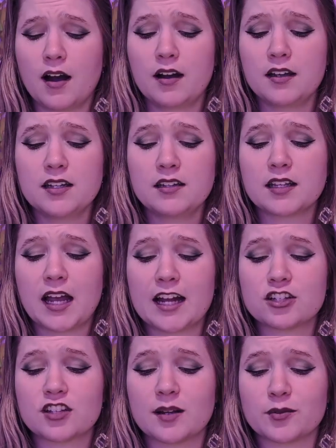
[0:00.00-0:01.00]
I didn't
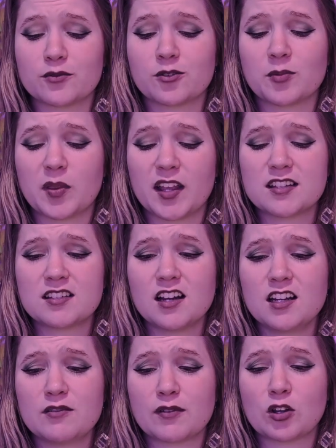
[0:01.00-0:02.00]
catch that before, but that's
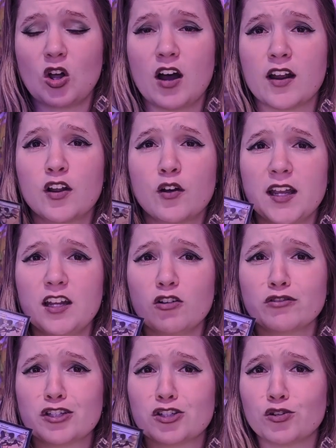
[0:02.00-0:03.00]
kind of a lot. Paying
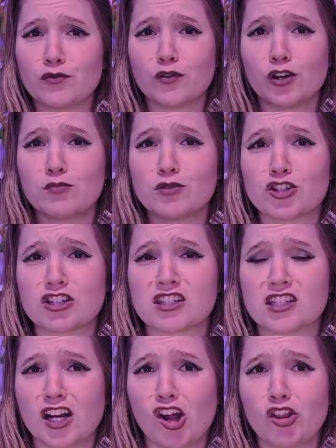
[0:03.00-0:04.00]
only 2 for him to
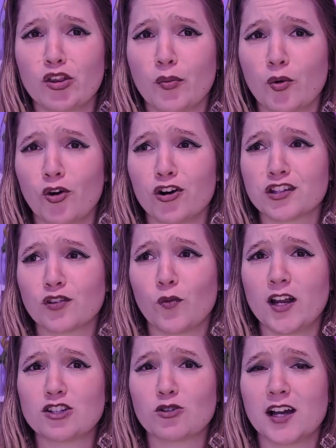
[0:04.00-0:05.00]
just sit on the board and then
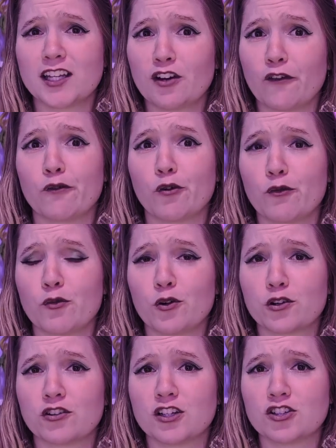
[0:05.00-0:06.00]
wait till I get a
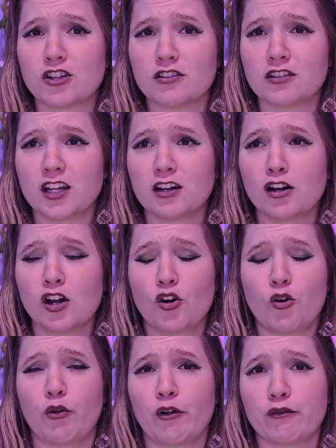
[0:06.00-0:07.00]
4/4 creature out there,
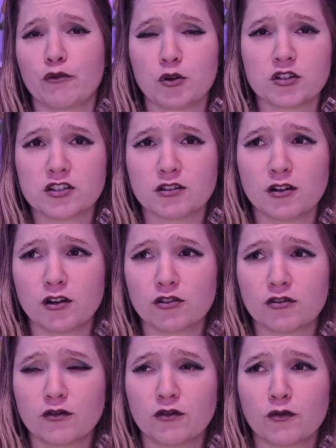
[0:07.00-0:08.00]
or a 4/0,
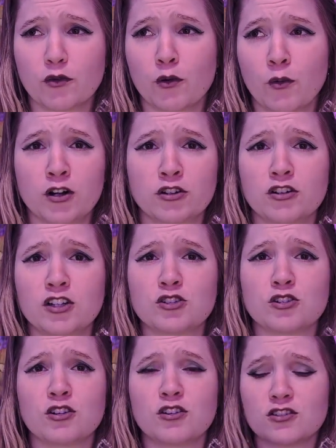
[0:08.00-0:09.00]
4/1
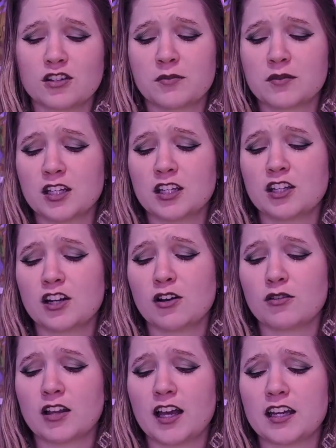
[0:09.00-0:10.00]
creature or something, you
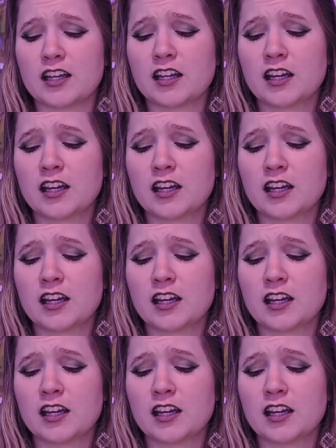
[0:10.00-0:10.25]
know, like